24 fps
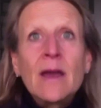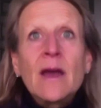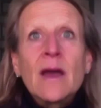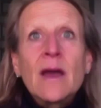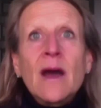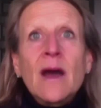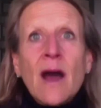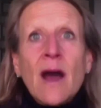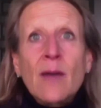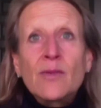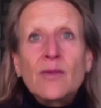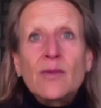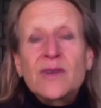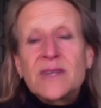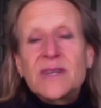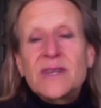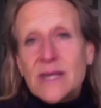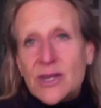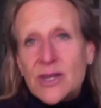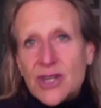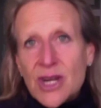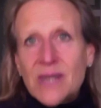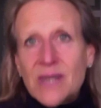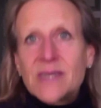I would
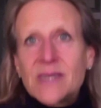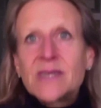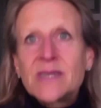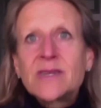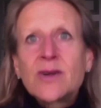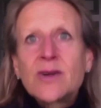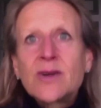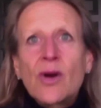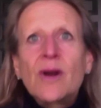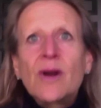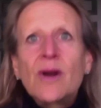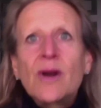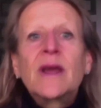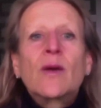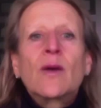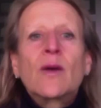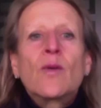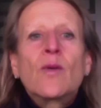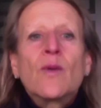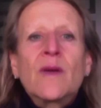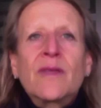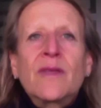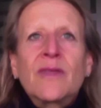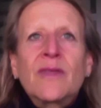suggest starting
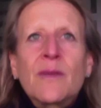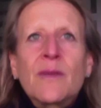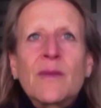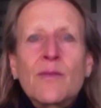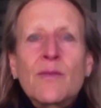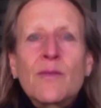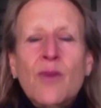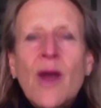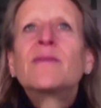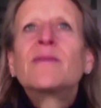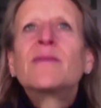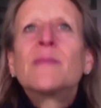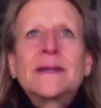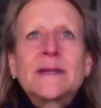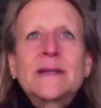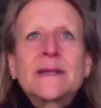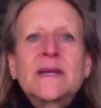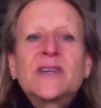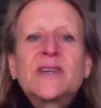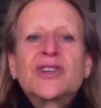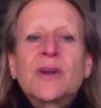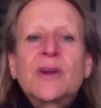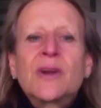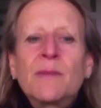with the breath
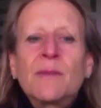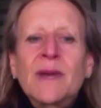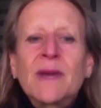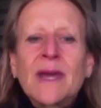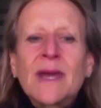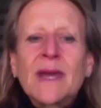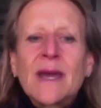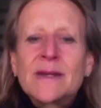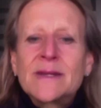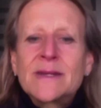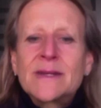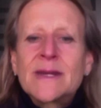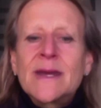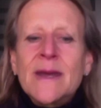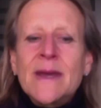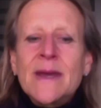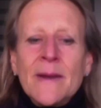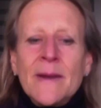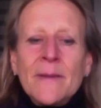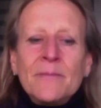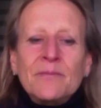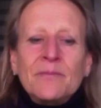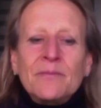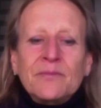meditation because
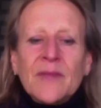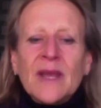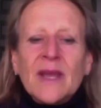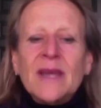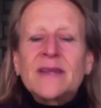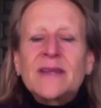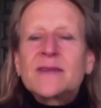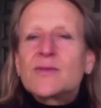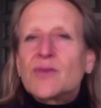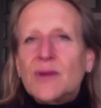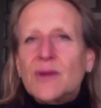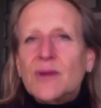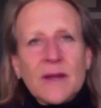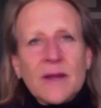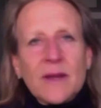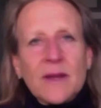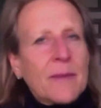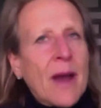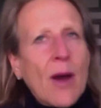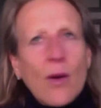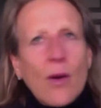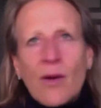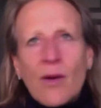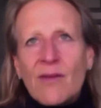it's really
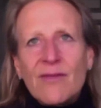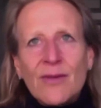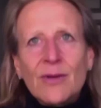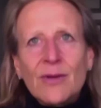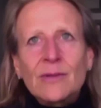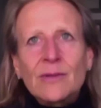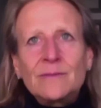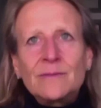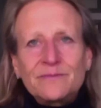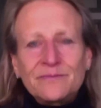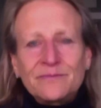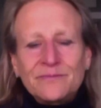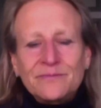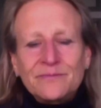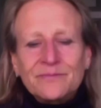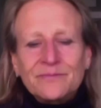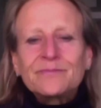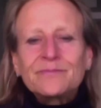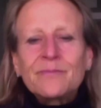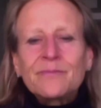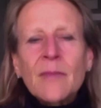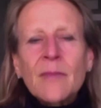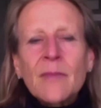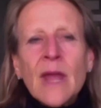powerful.
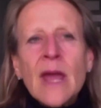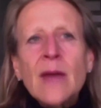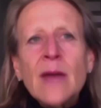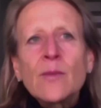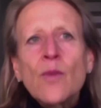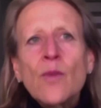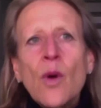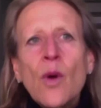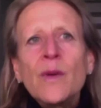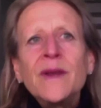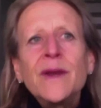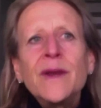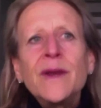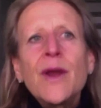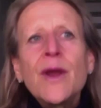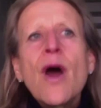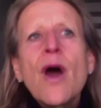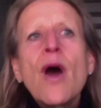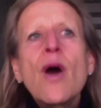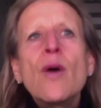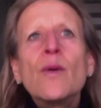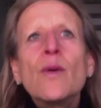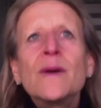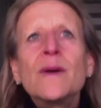And what we
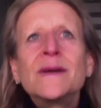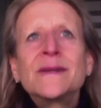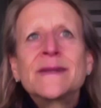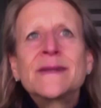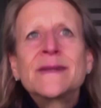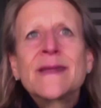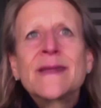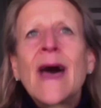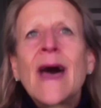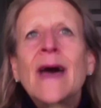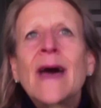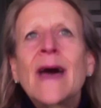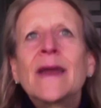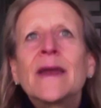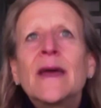know is that